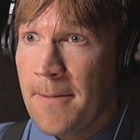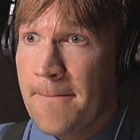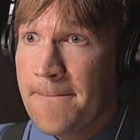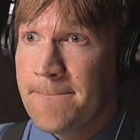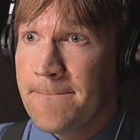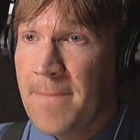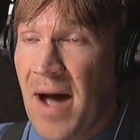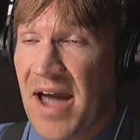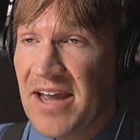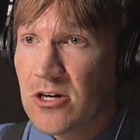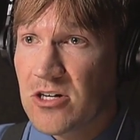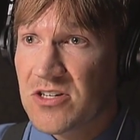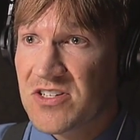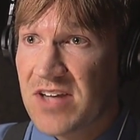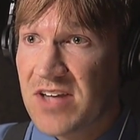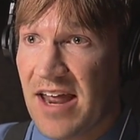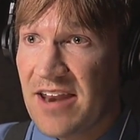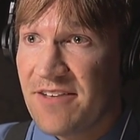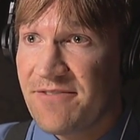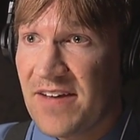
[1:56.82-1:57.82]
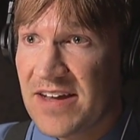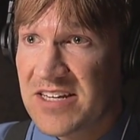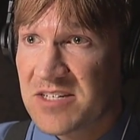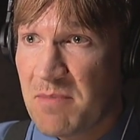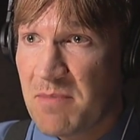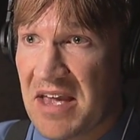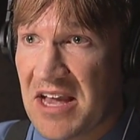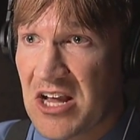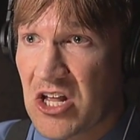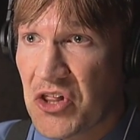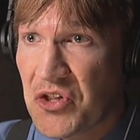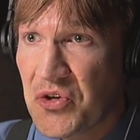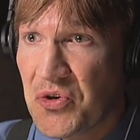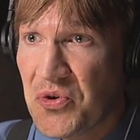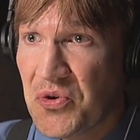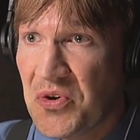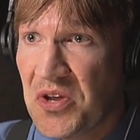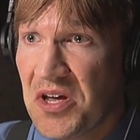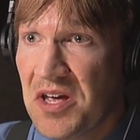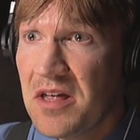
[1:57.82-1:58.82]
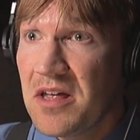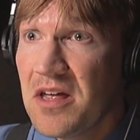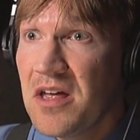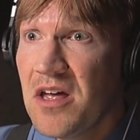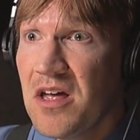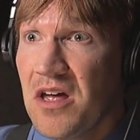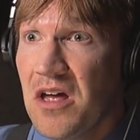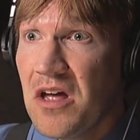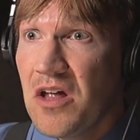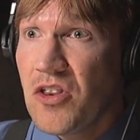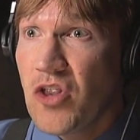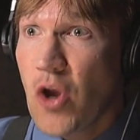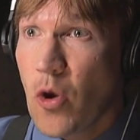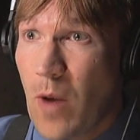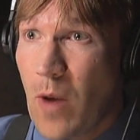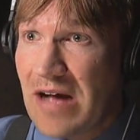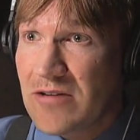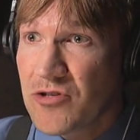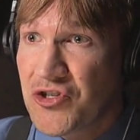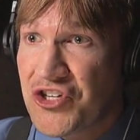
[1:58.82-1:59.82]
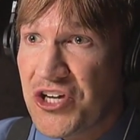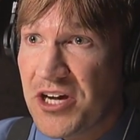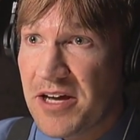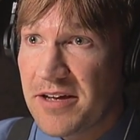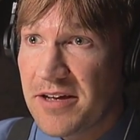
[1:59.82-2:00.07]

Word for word: Minor side effects may include neuralgia,